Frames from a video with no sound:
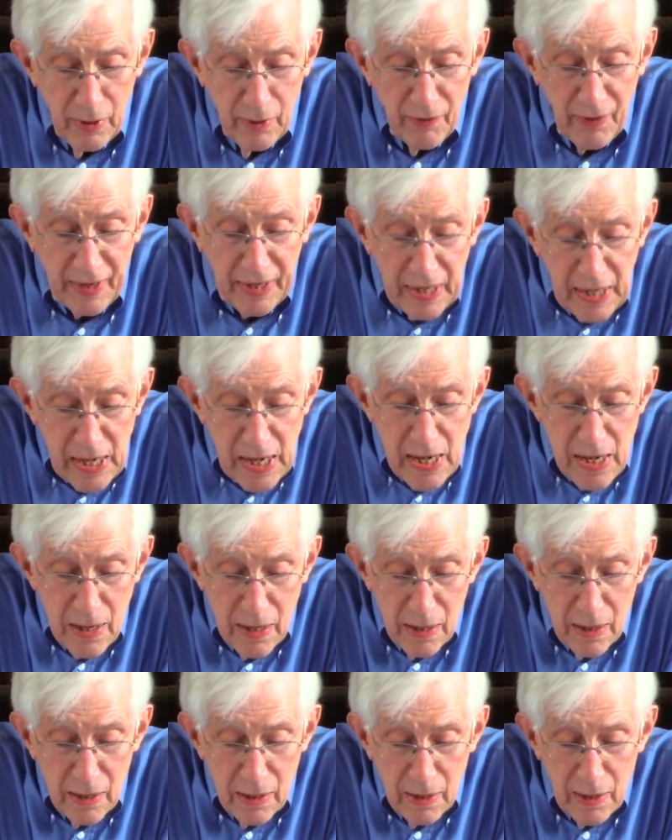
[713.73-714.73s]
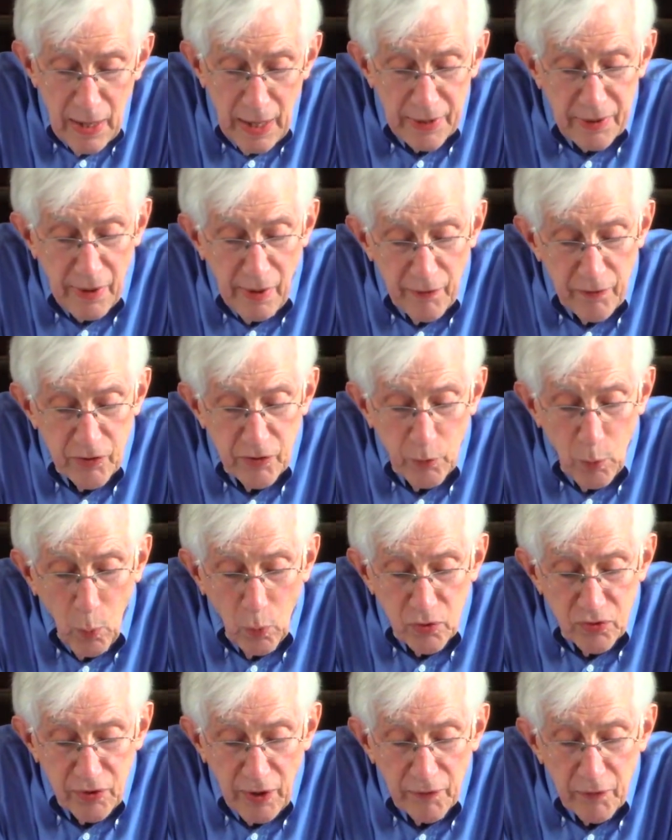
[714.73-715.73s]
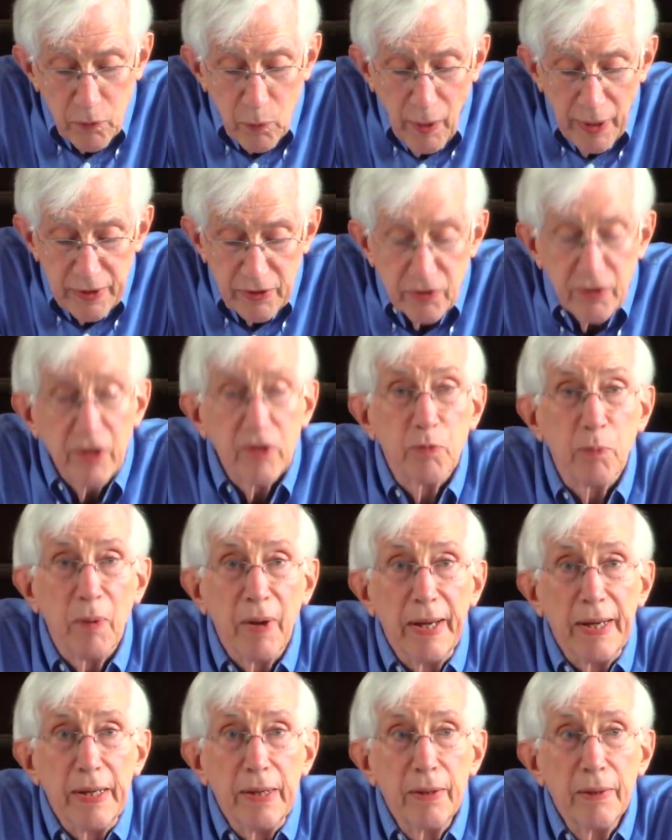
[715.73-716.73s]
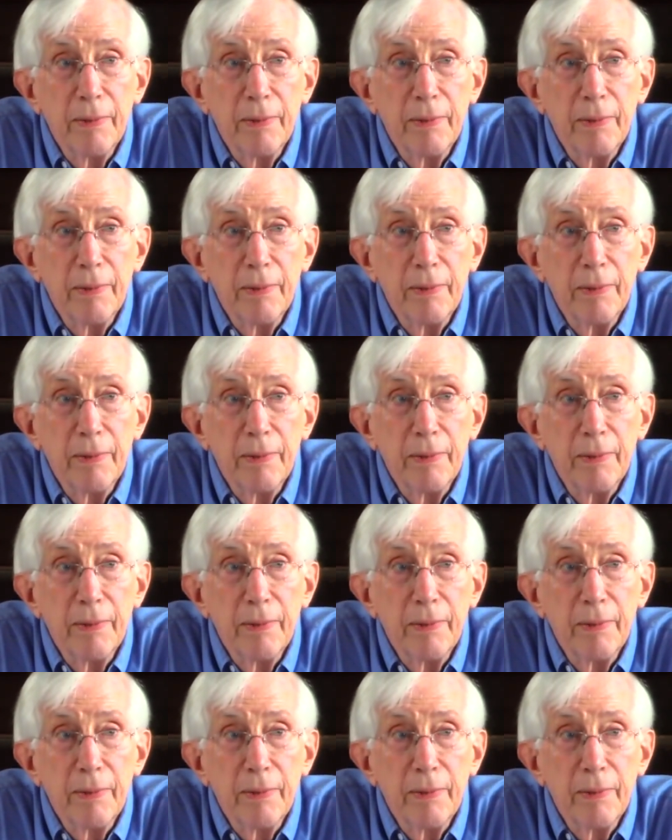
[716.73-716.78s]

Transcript: that he and other Southern whites displayed.